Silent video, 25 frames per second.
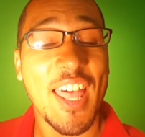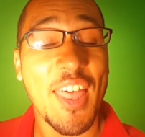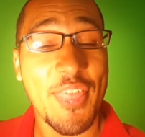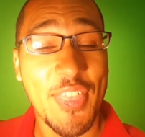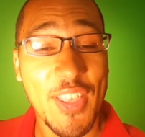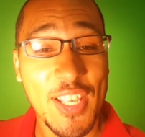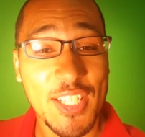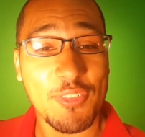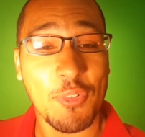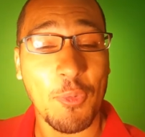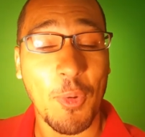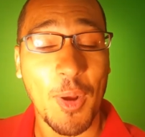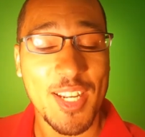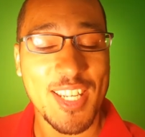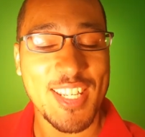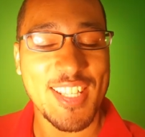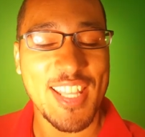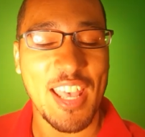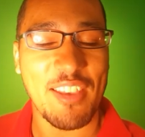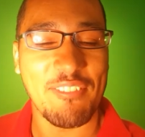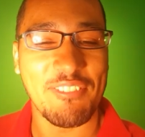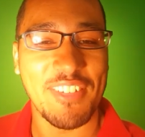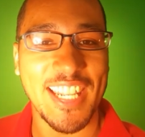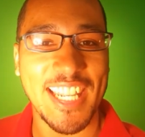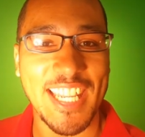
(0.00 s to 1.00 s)
thanks for watching
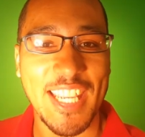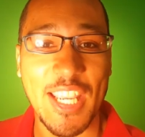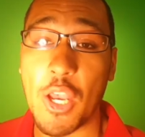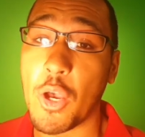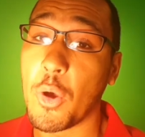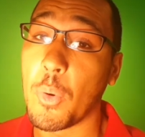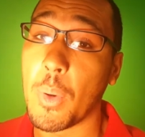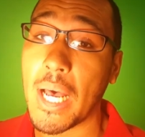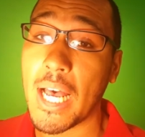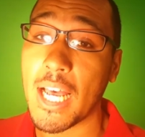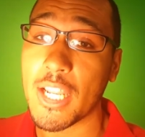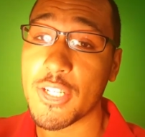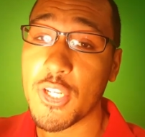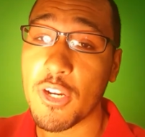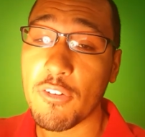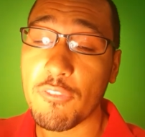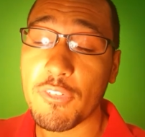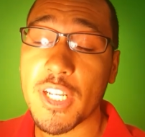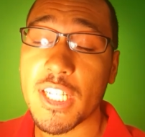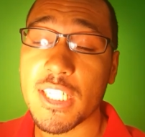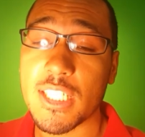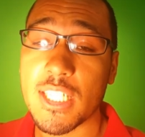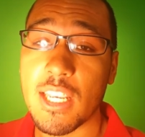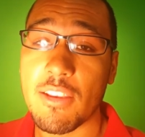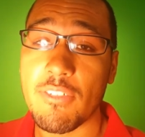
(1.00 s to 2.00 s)
that video. Don't
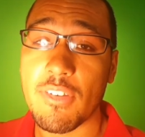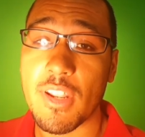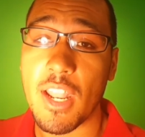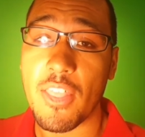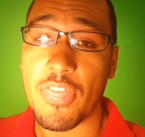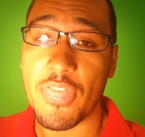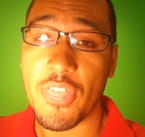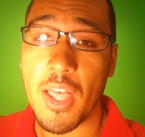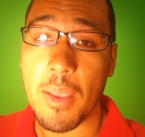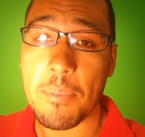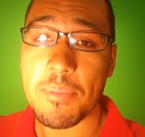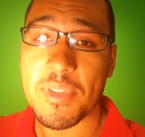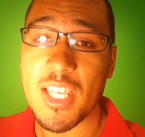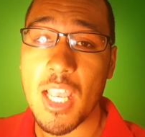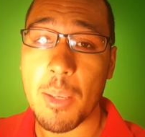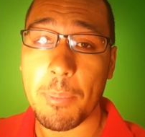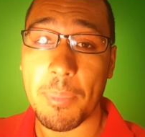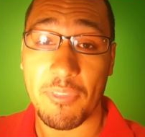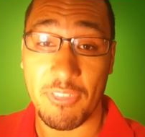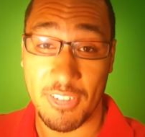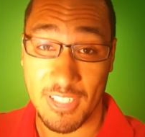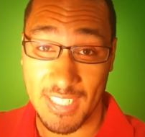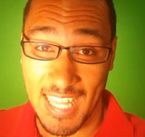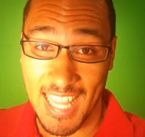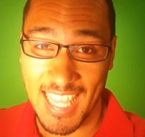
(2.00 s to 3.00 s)
forget to give it a thumbs up
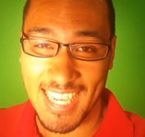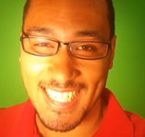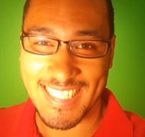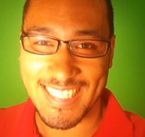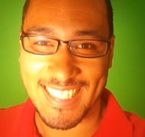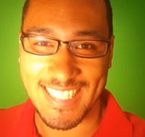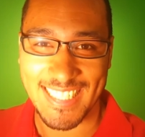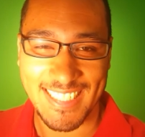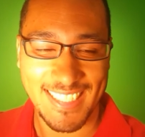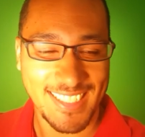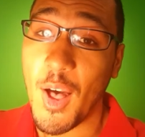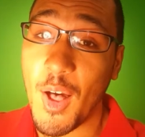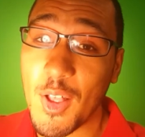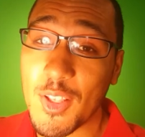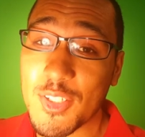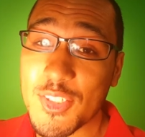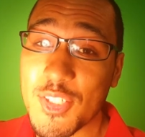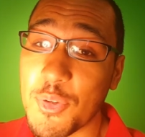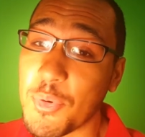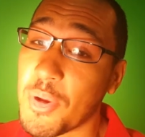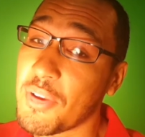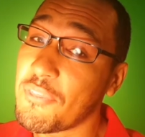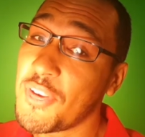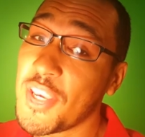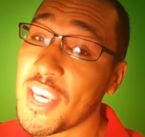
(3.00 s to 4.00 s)
if you liked it.
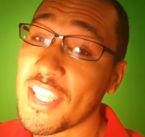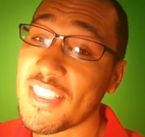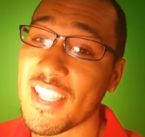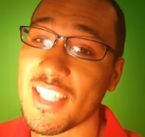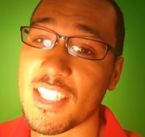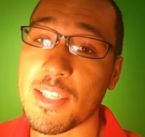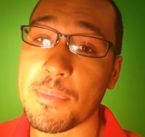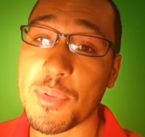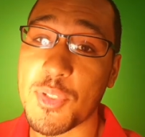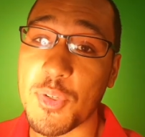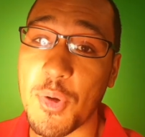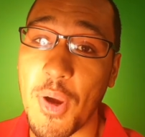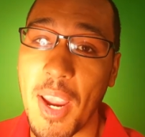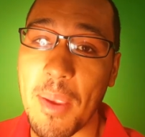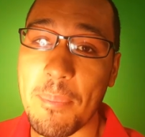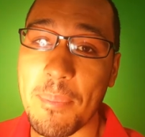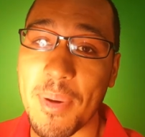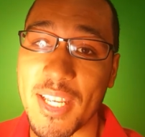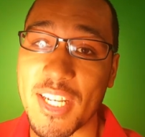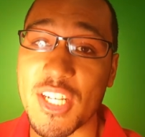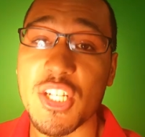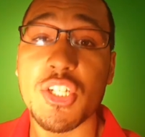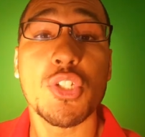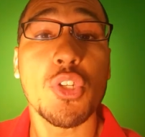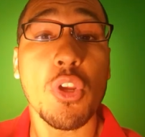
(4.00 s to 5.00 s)
Also, if you hit that subscribe
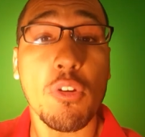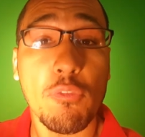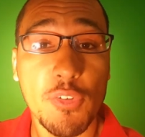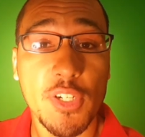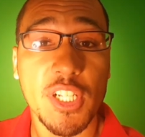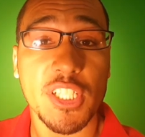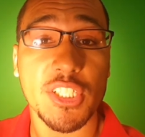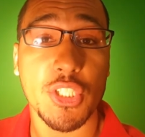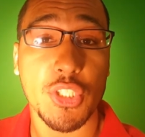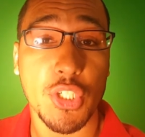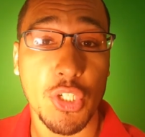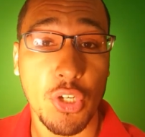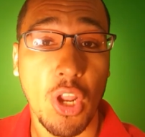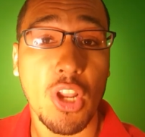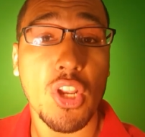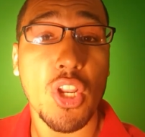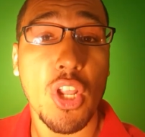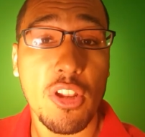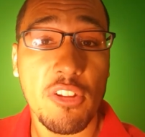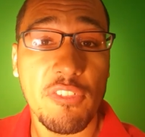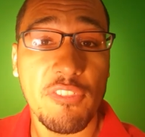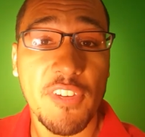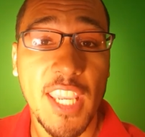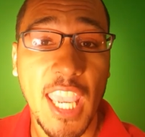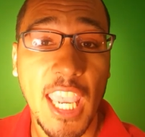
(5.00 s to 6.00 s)
button, don't forget to turn on
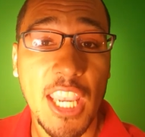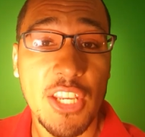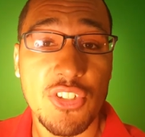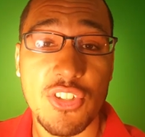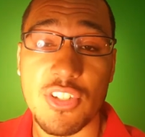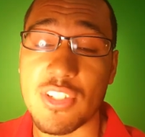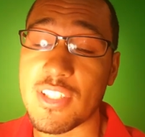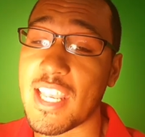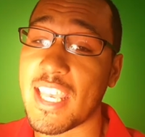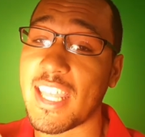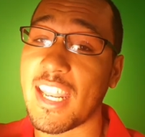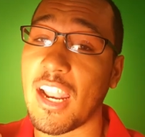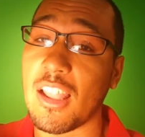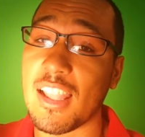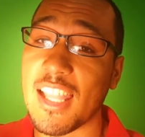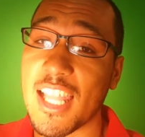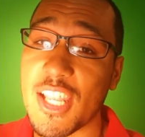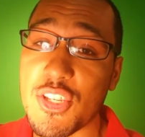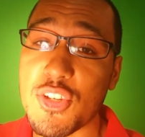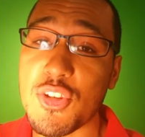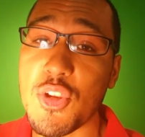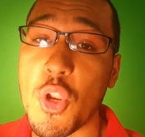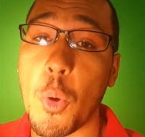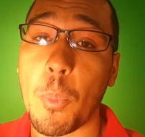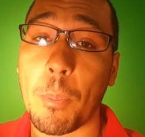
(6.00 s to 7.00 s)
notifications and I'll
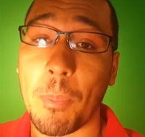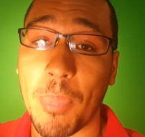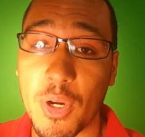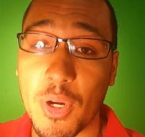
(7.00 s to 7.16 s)
let you know